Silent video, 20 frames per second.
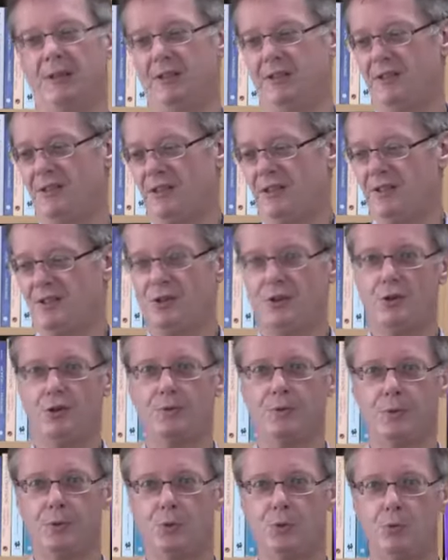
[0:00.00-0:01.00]
It's just a
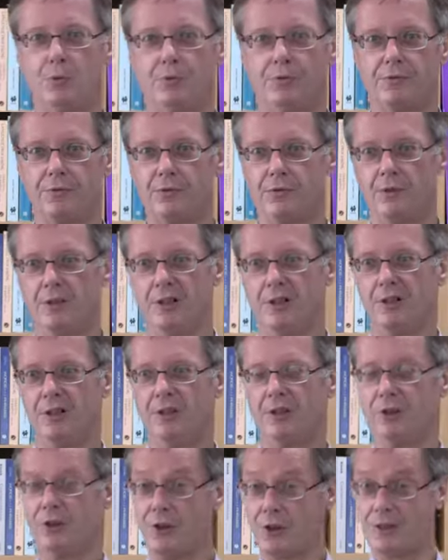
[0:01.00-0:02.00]
useful tool for
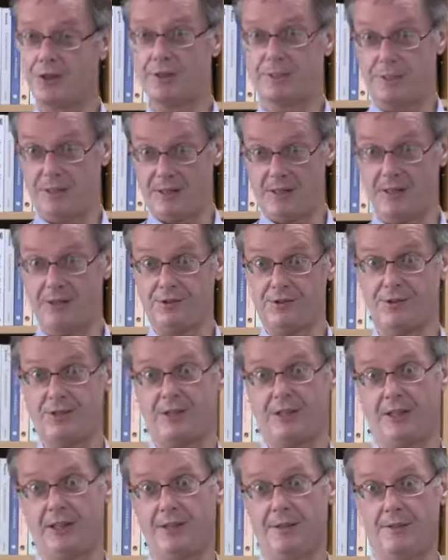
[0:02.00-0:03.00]
learning something else
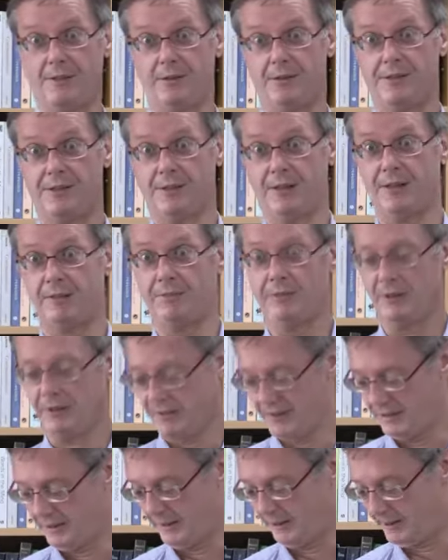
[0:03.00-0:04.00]
that I
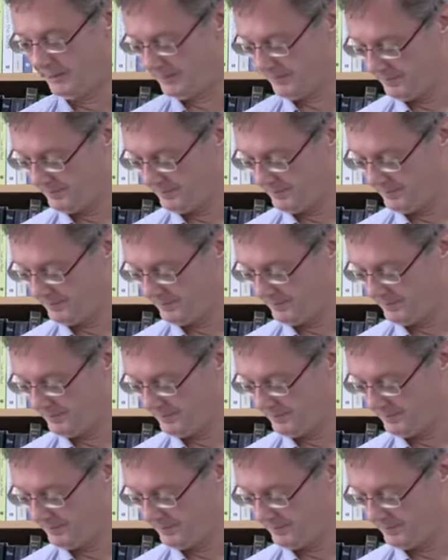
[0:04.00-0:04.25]
really like.